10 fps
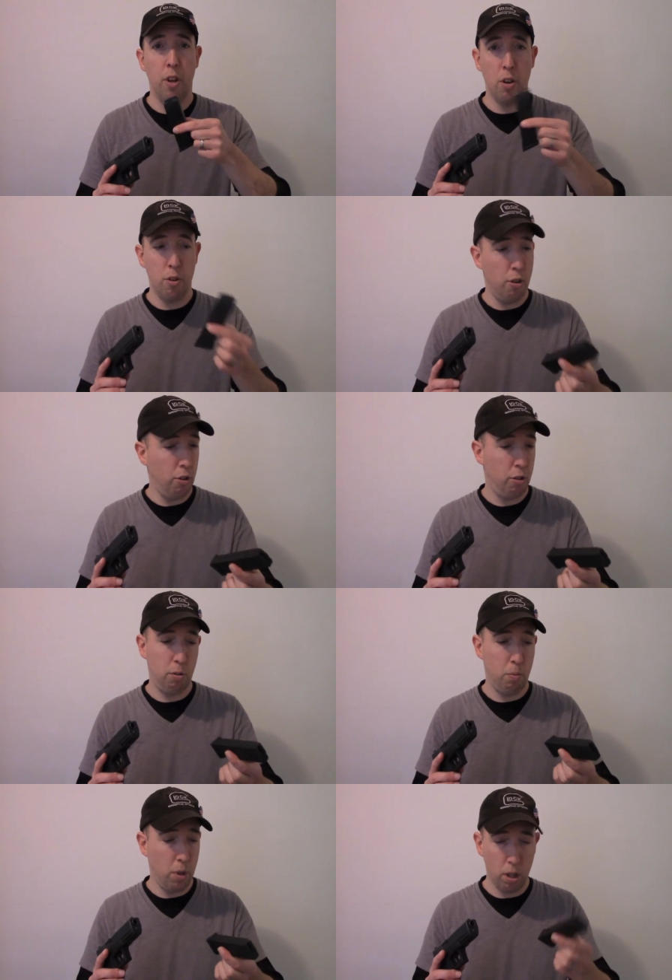they're
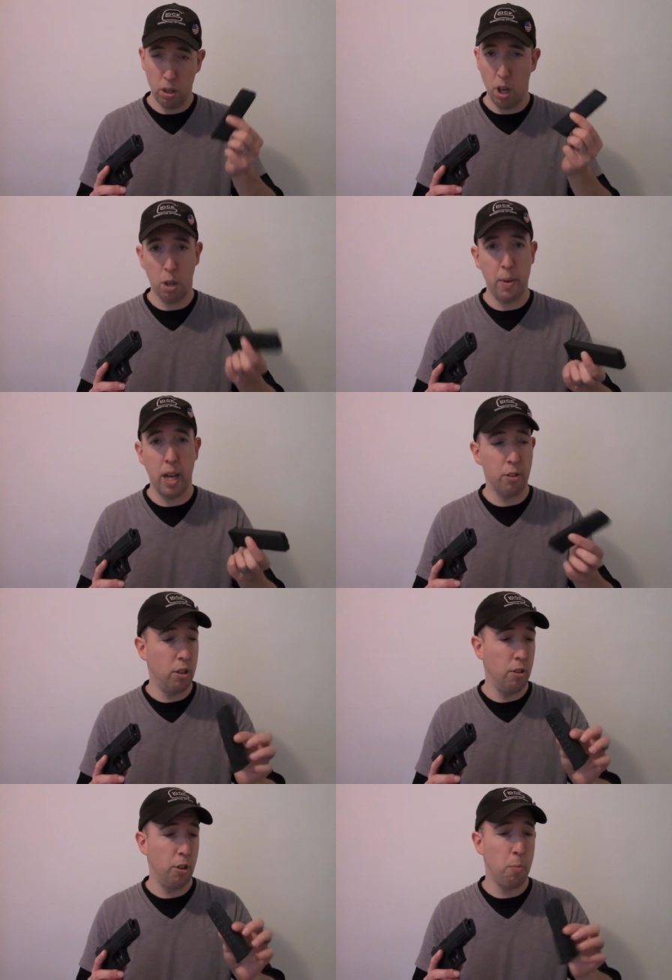just they're Glock
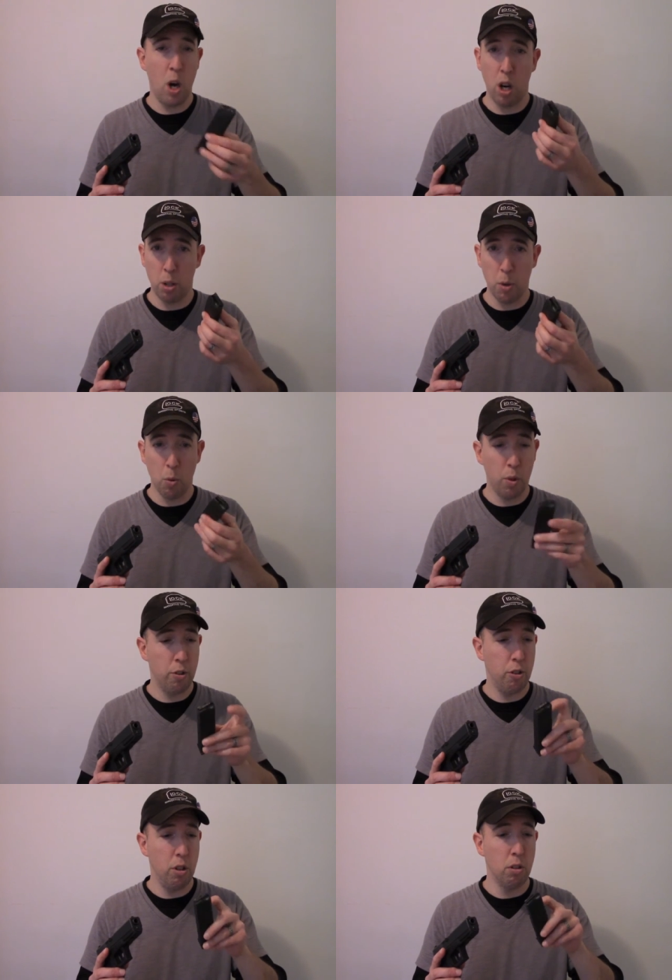magazines they're polymer with
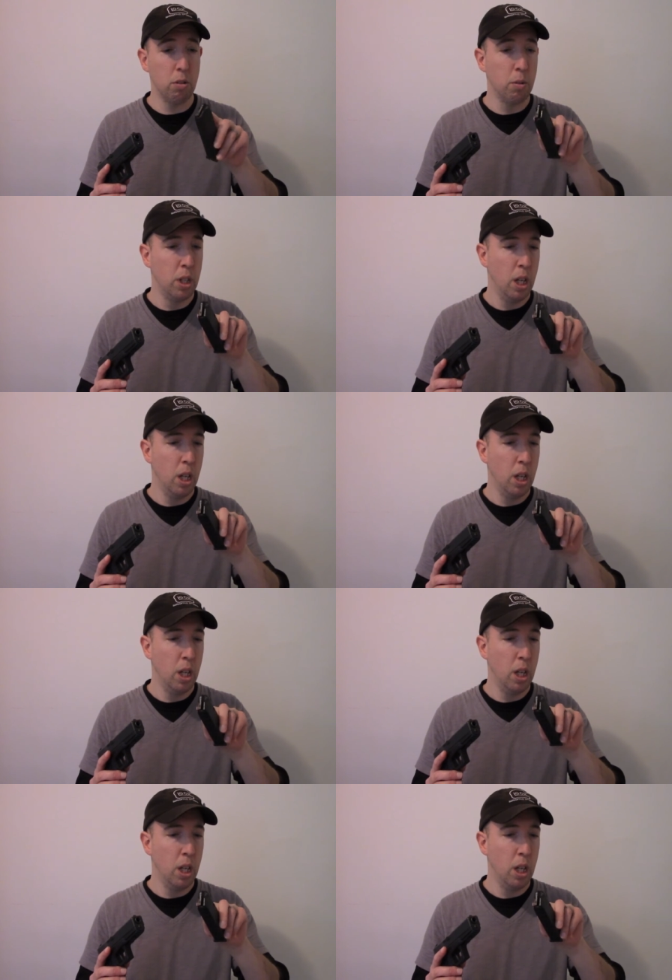steel